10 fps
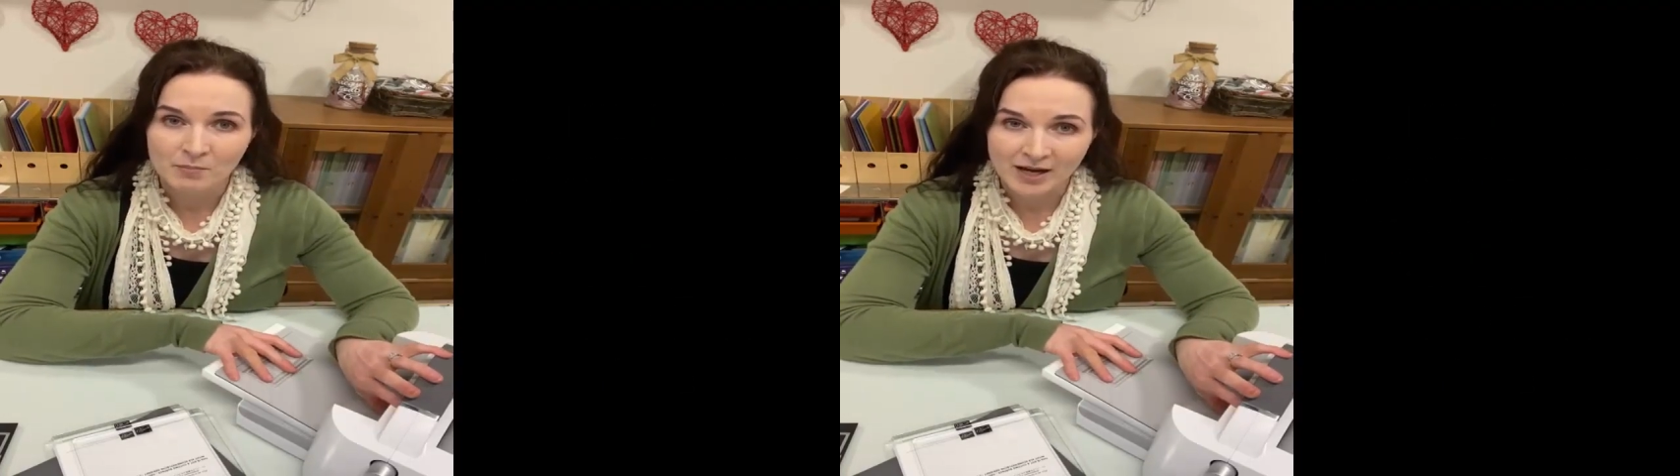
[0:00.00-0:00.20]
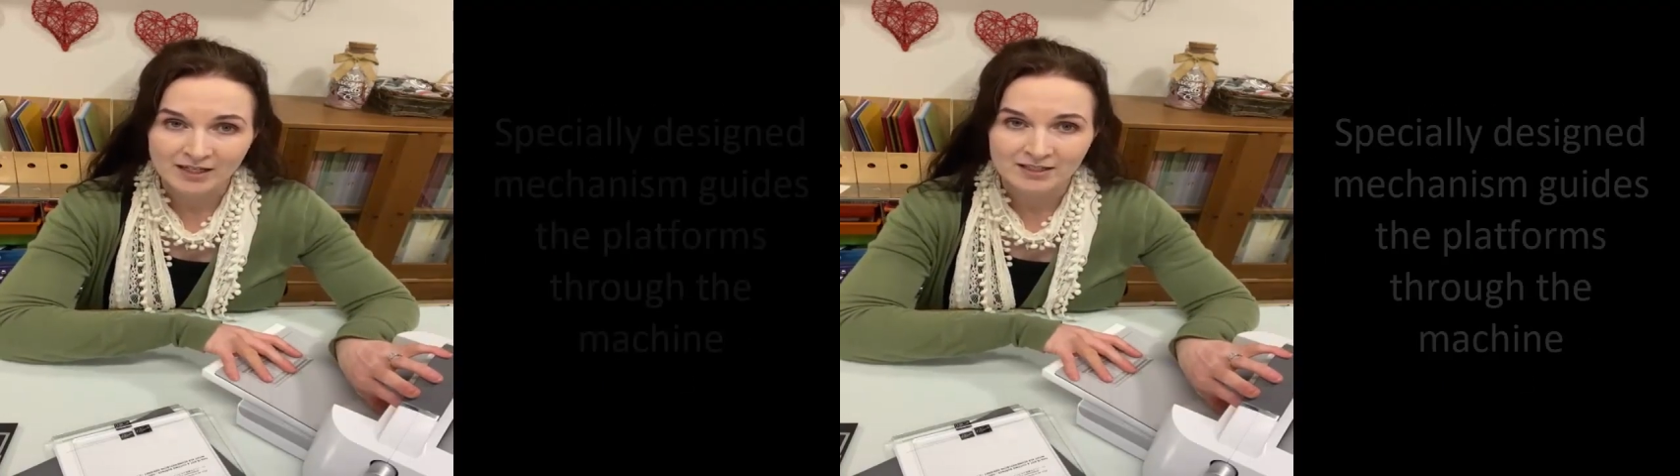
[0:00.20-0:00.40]

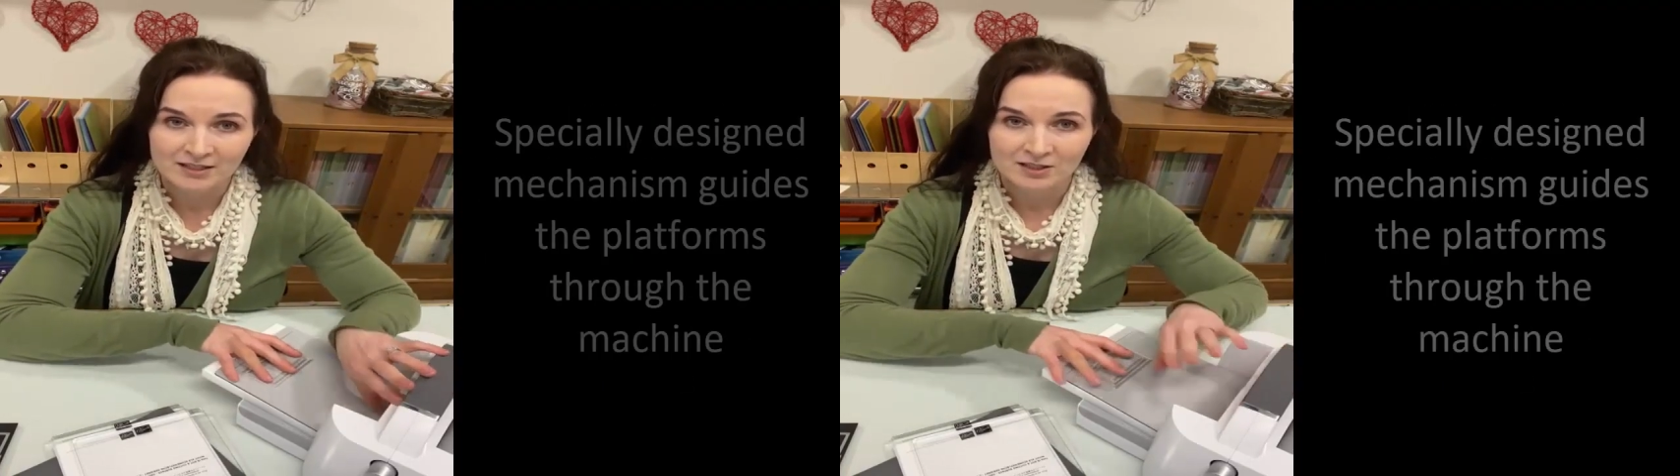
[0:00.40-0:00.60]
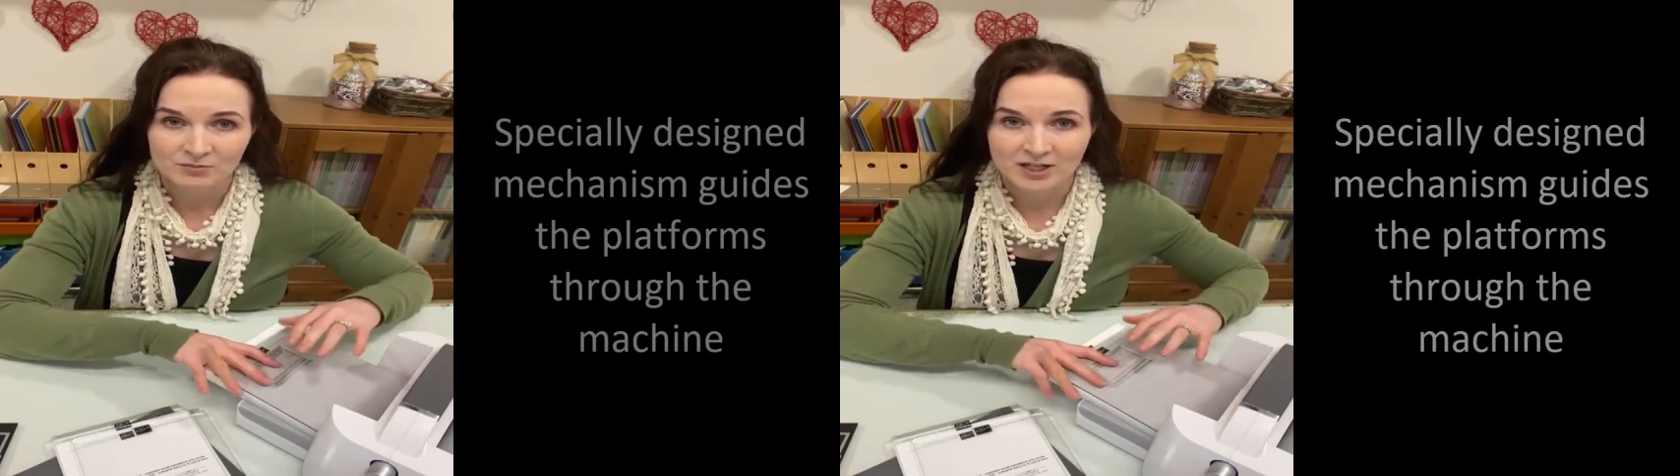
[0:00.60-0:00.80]

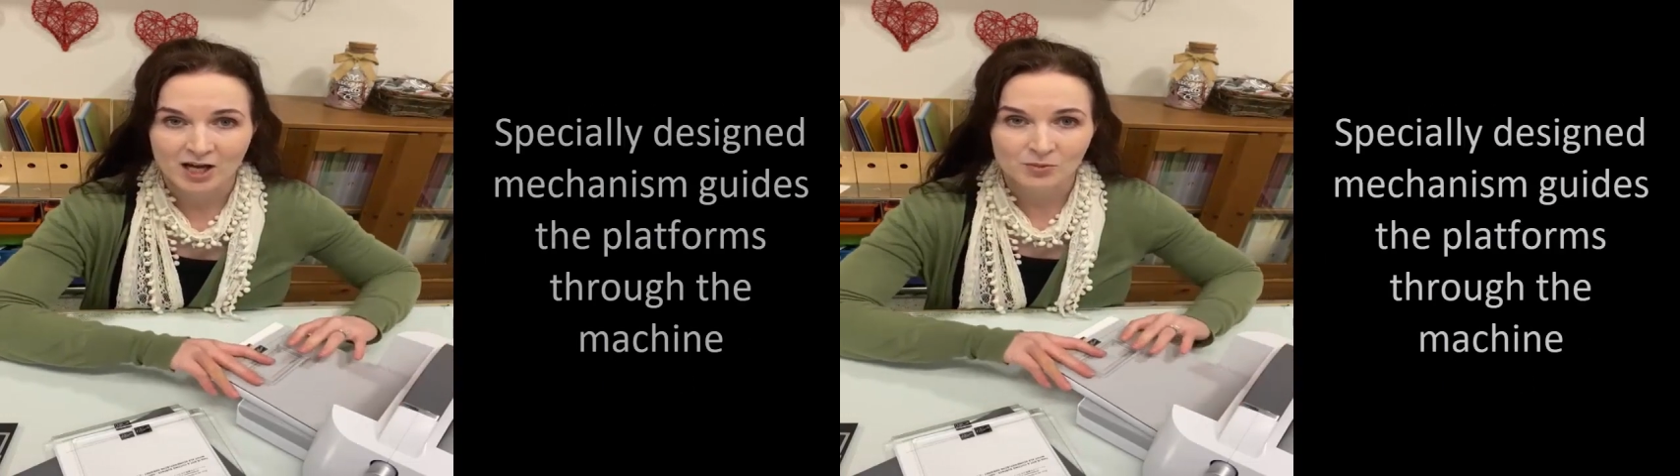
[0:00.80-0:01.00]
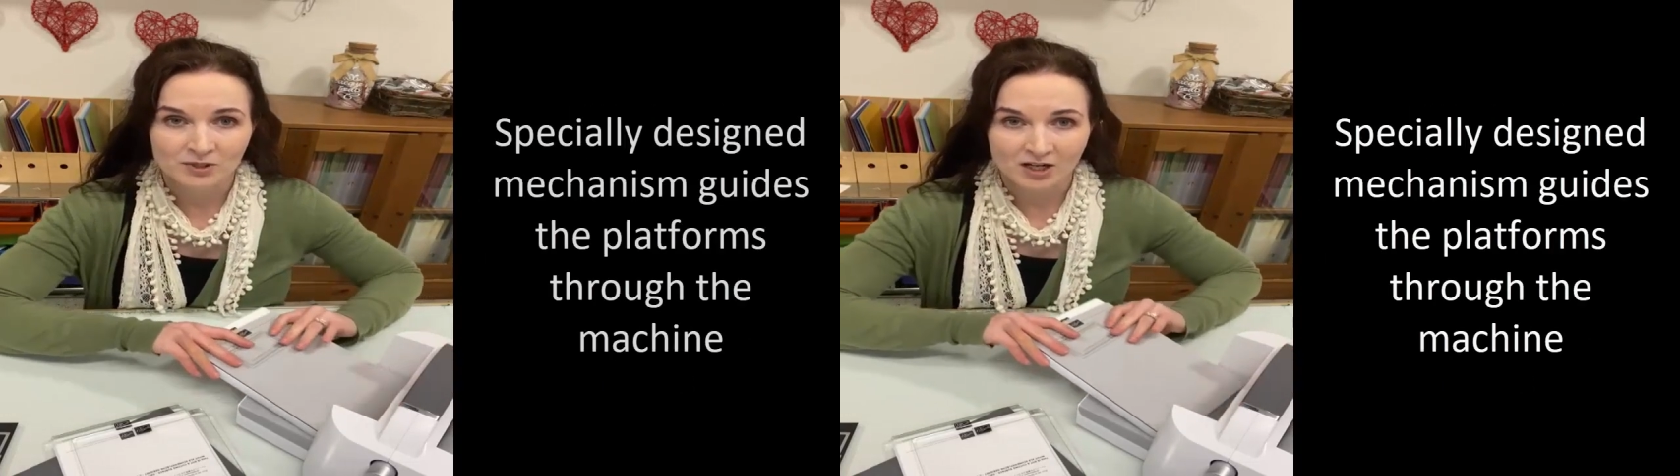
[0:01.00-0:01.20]
mechanism to
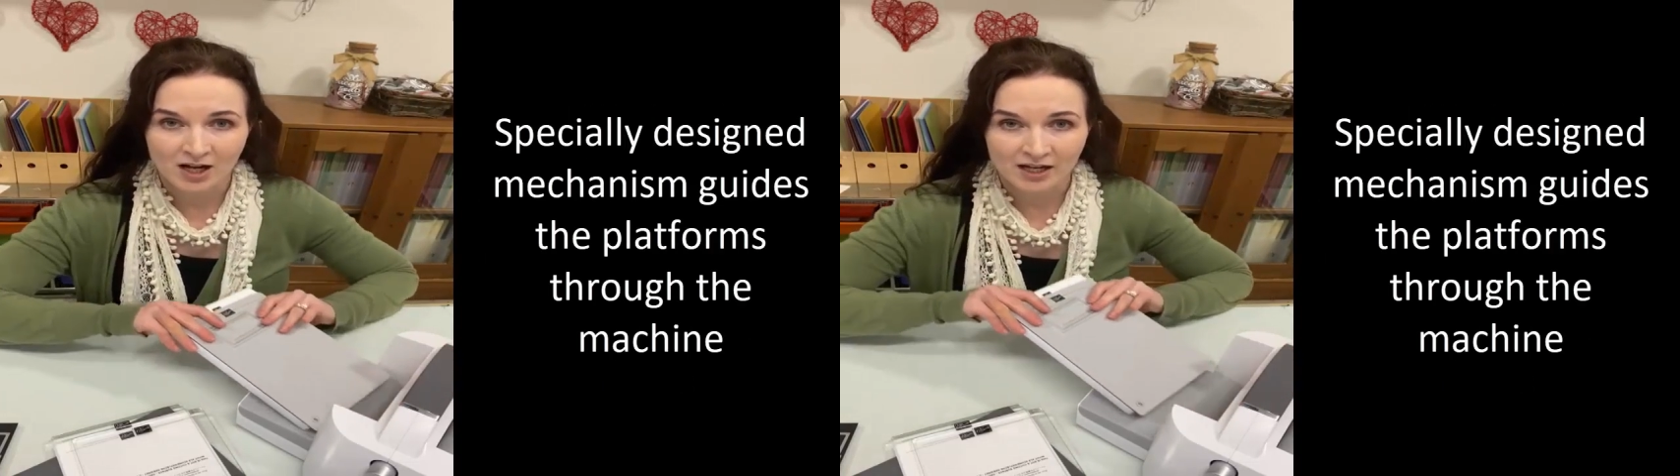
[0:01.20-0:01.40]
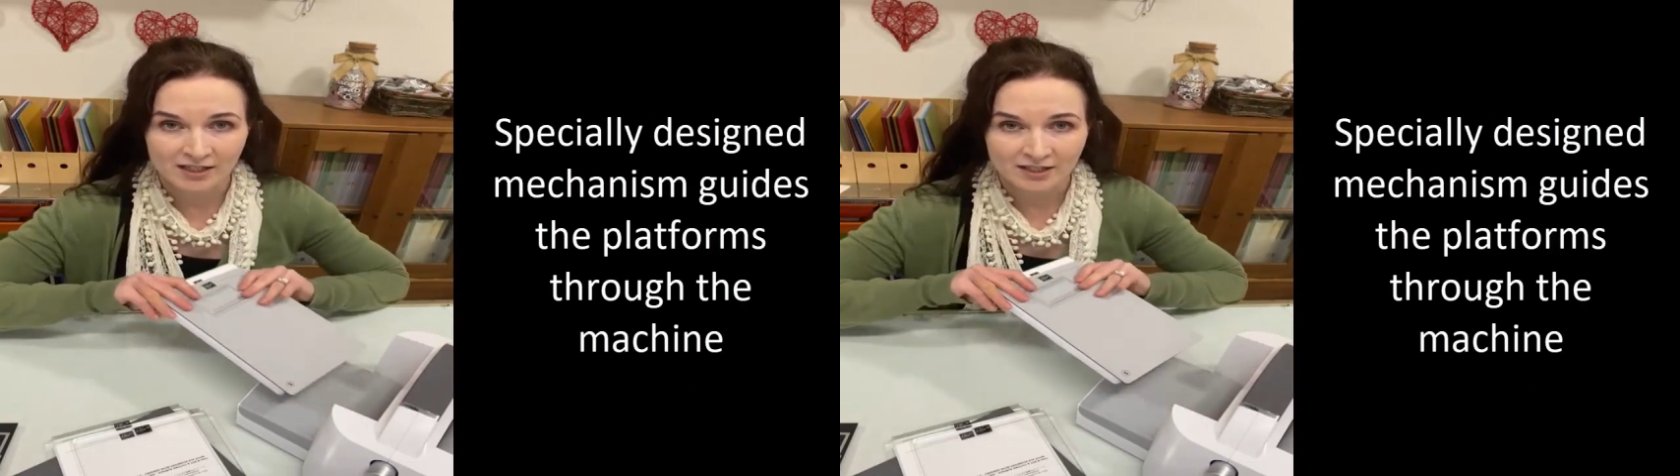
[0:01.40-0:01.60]
help
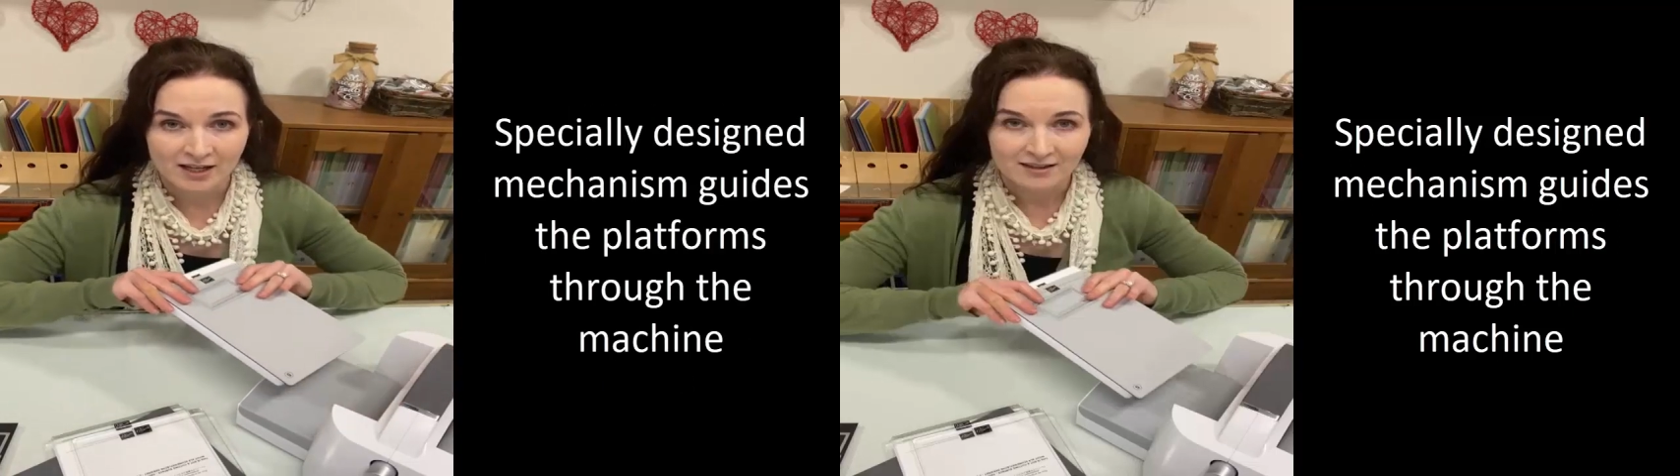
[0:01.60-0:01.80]
guide